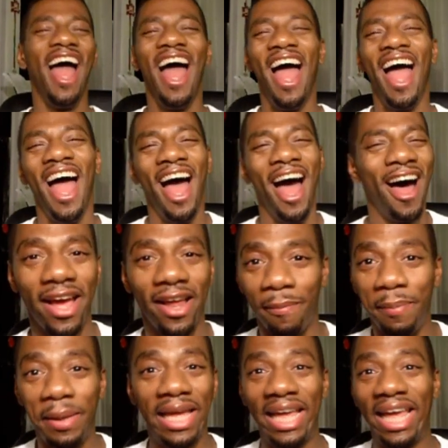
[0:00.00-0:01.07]

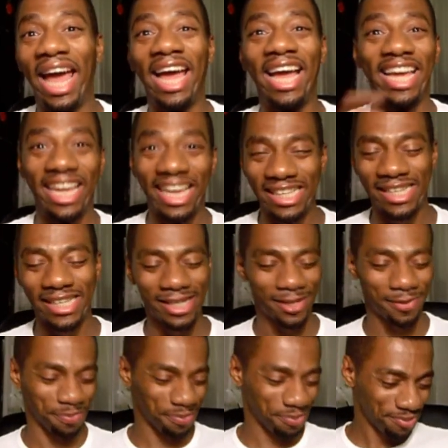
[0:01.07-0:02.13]
Of course, he had a big gay
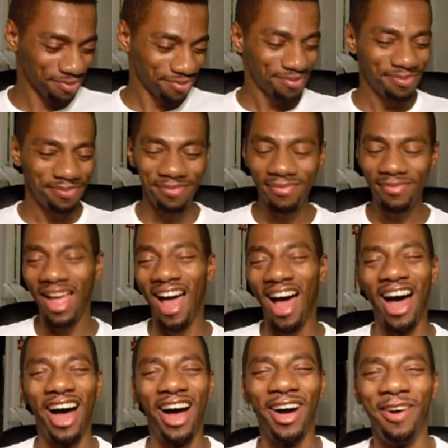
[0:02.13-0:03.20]
kiss
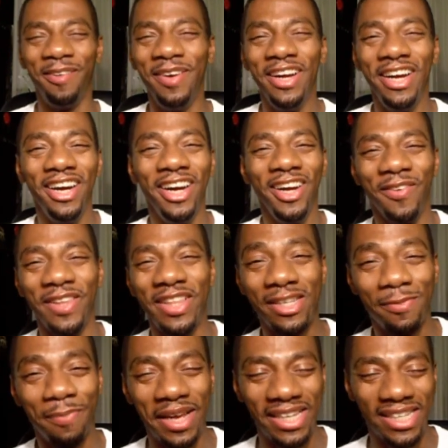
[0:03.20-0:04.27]

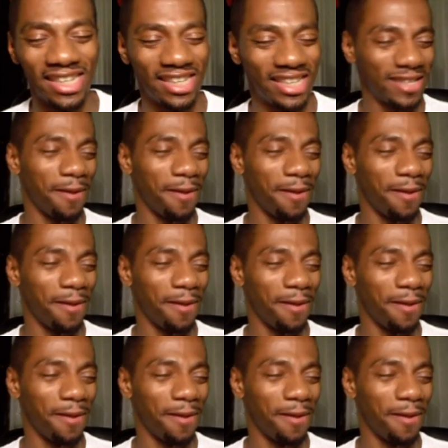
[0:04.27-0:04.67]
with his